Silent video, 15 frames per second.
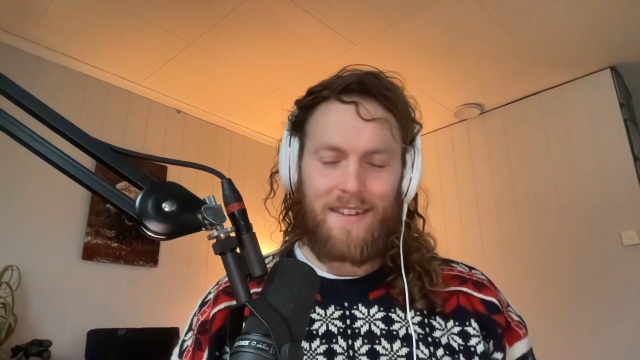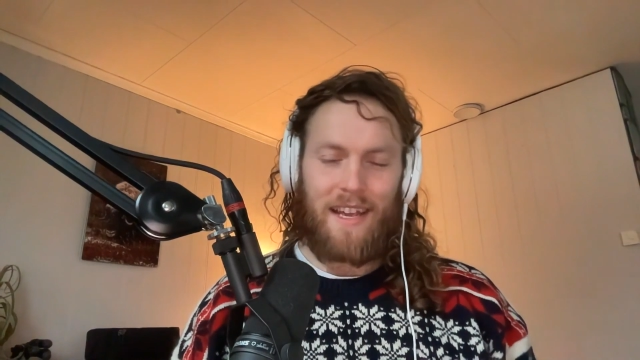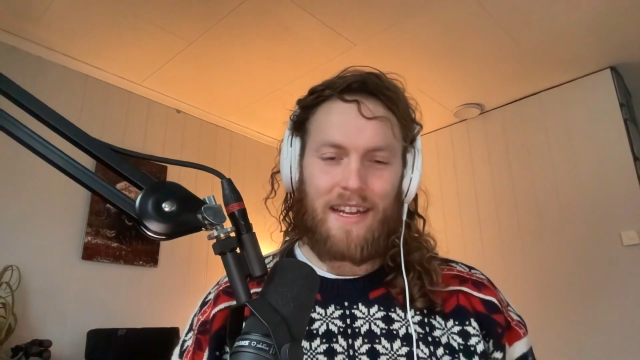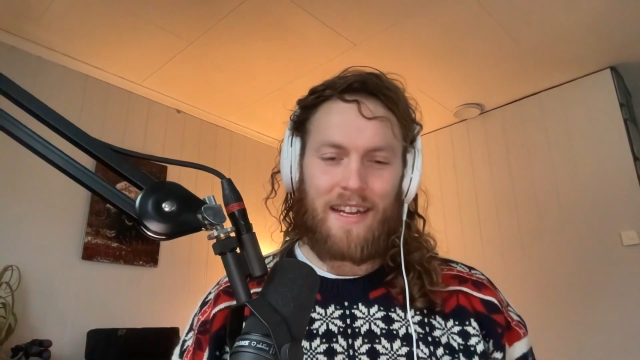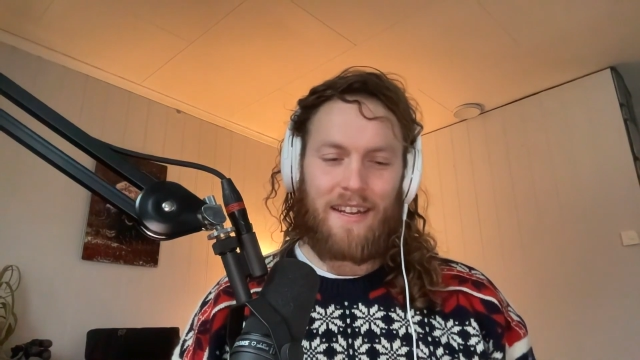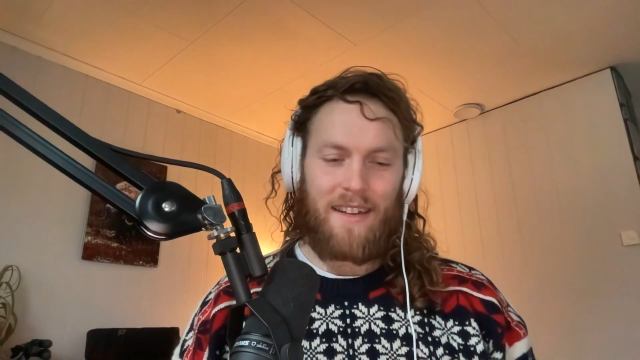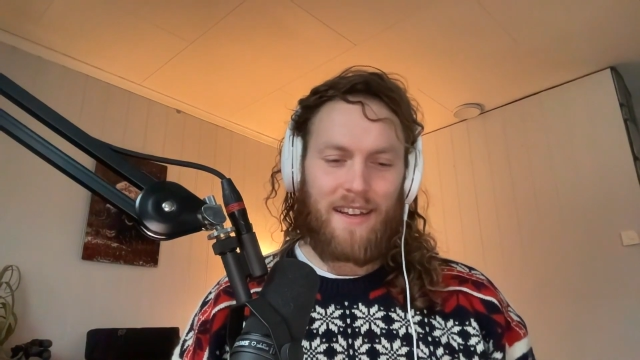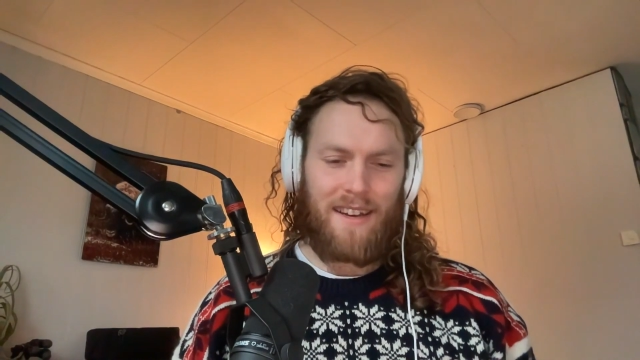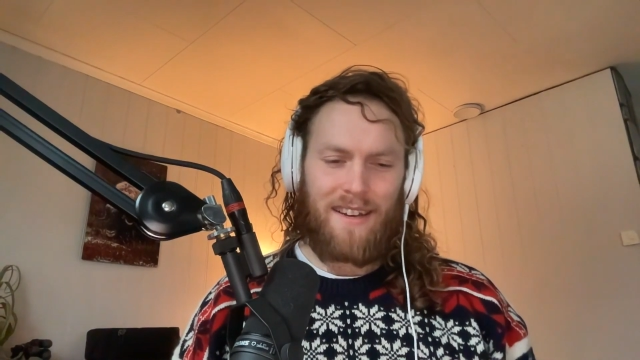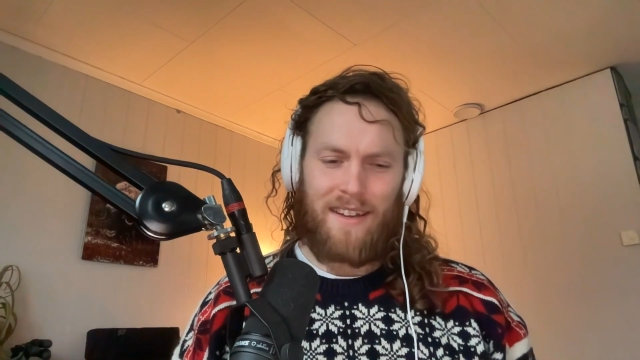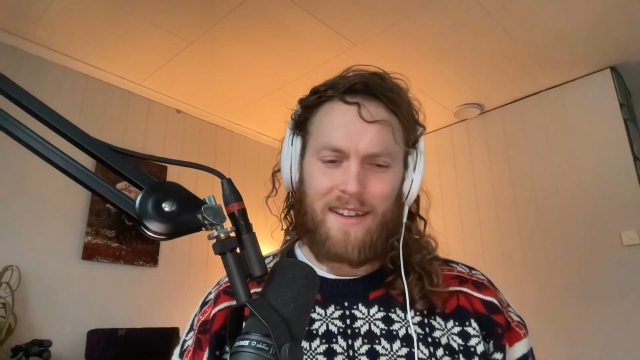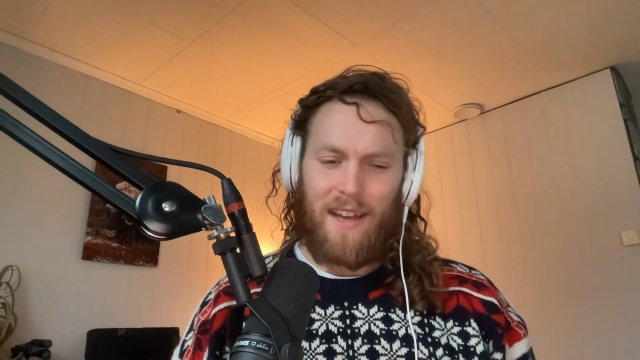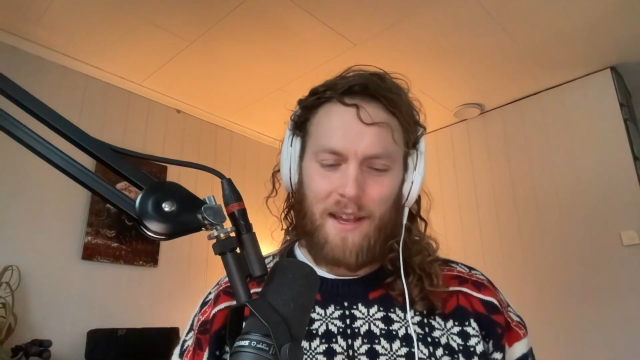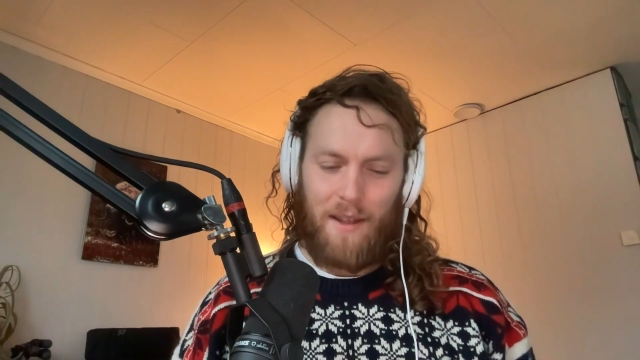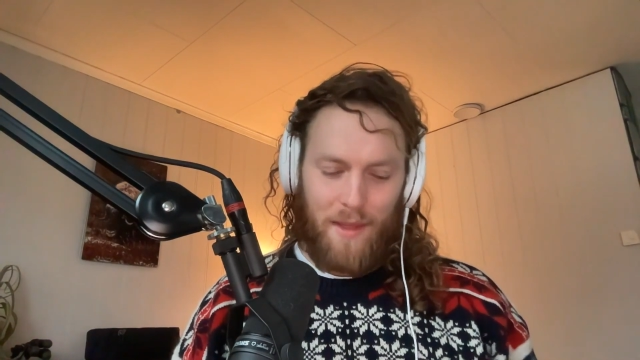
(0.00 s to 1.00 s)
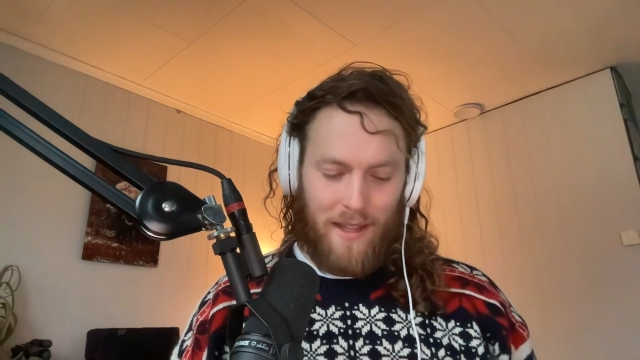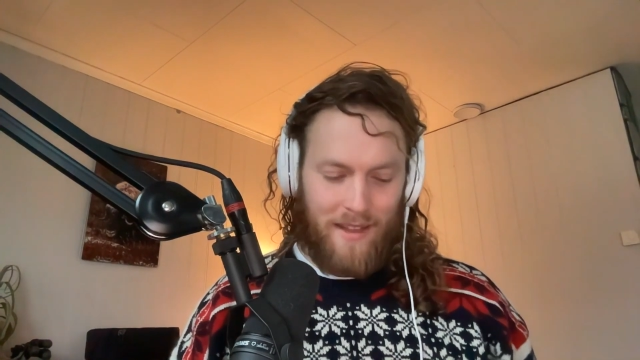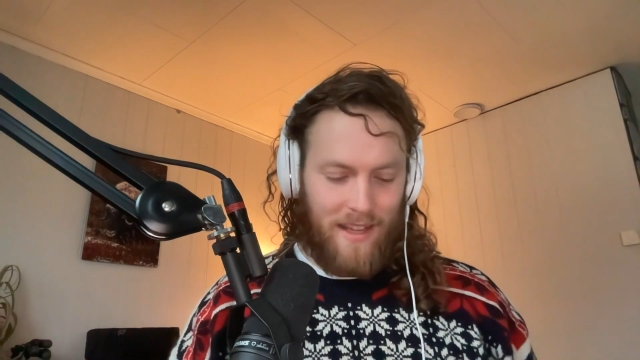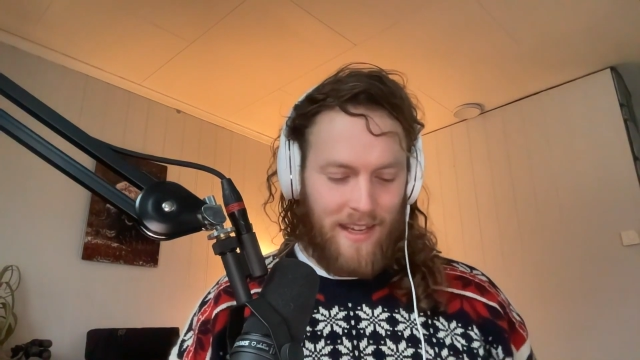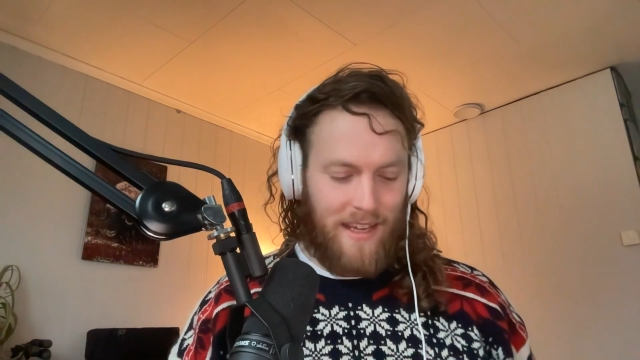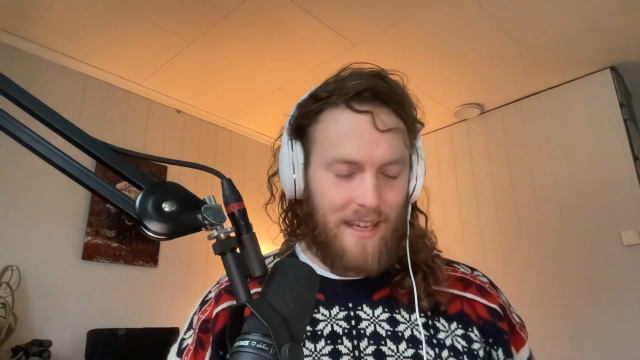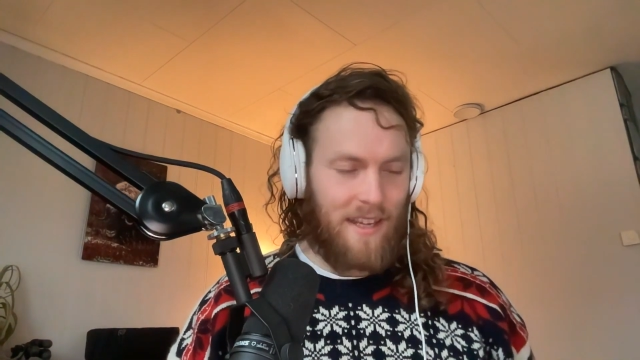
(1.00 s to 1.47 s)
and I think
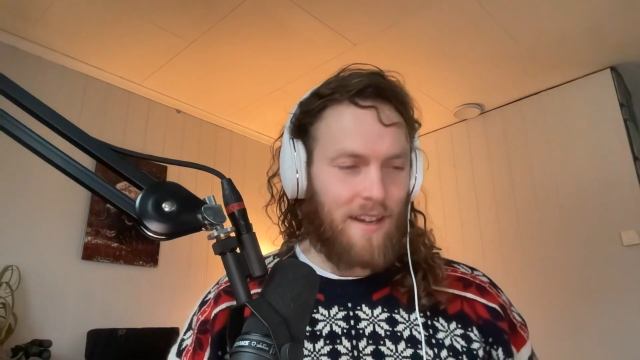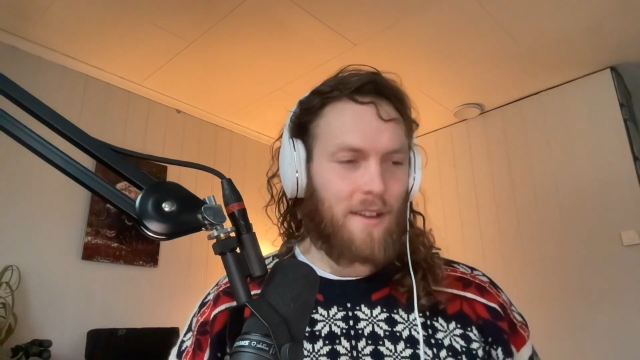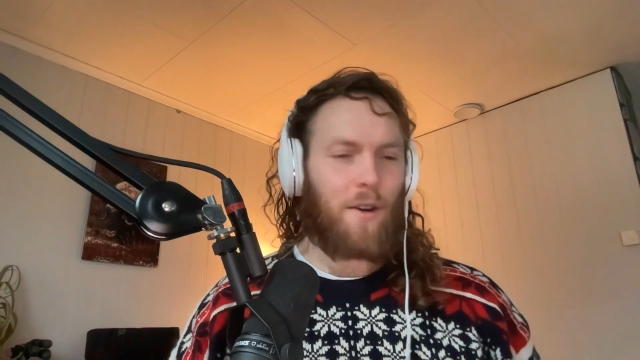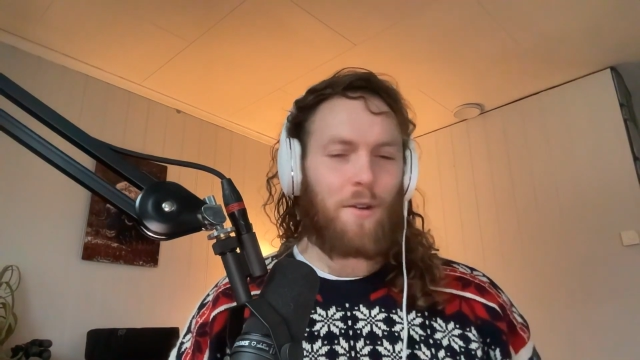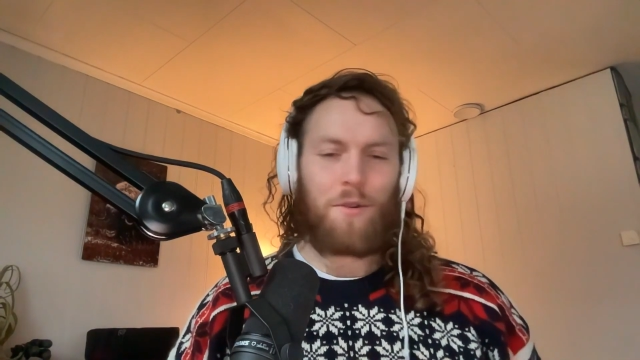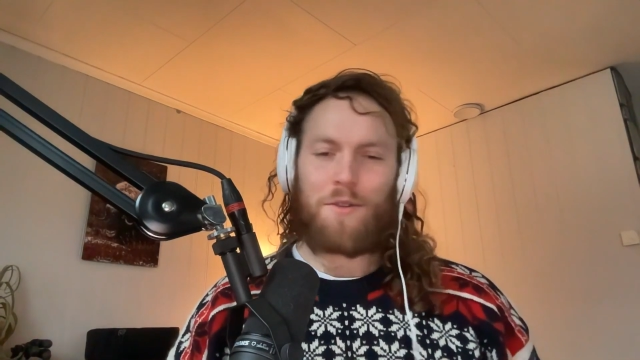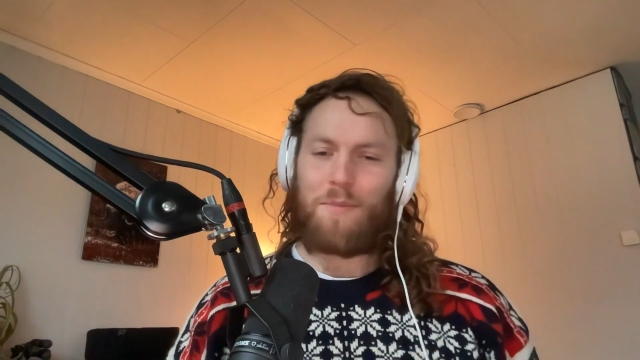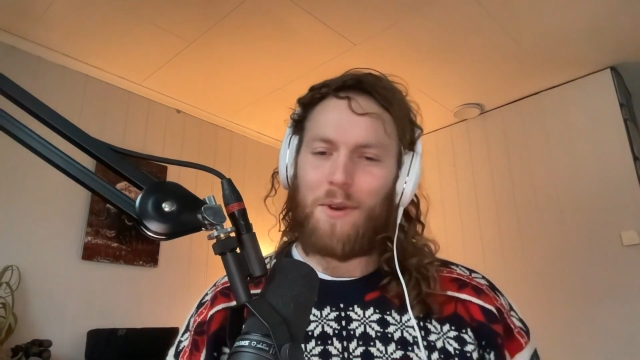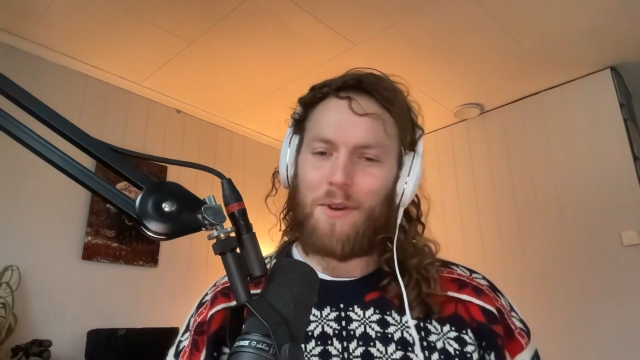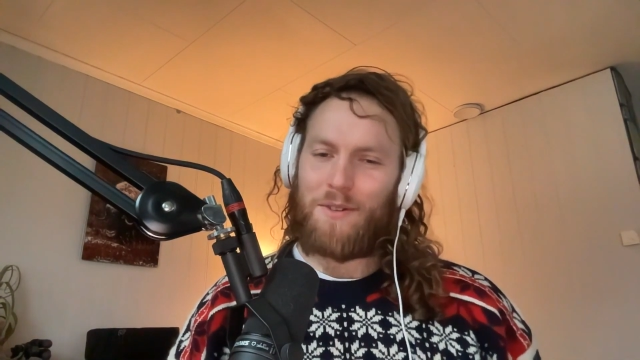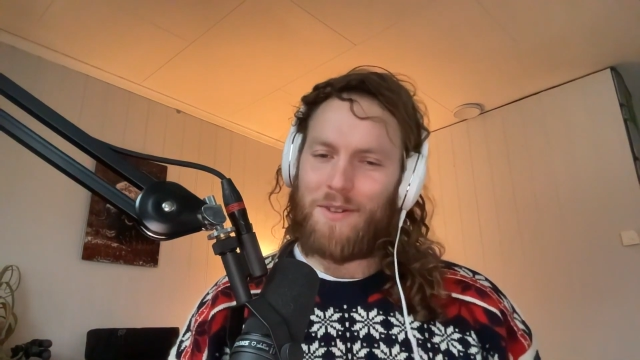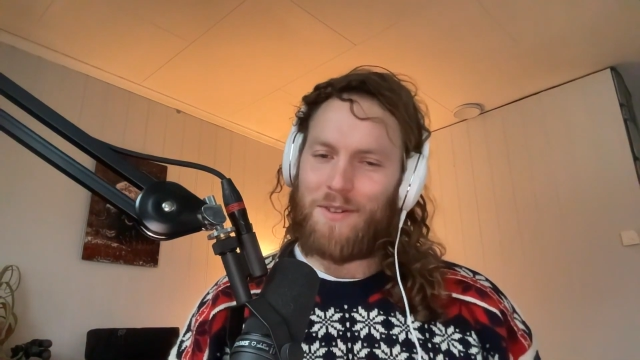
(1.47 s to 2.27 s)
the eel cold smoked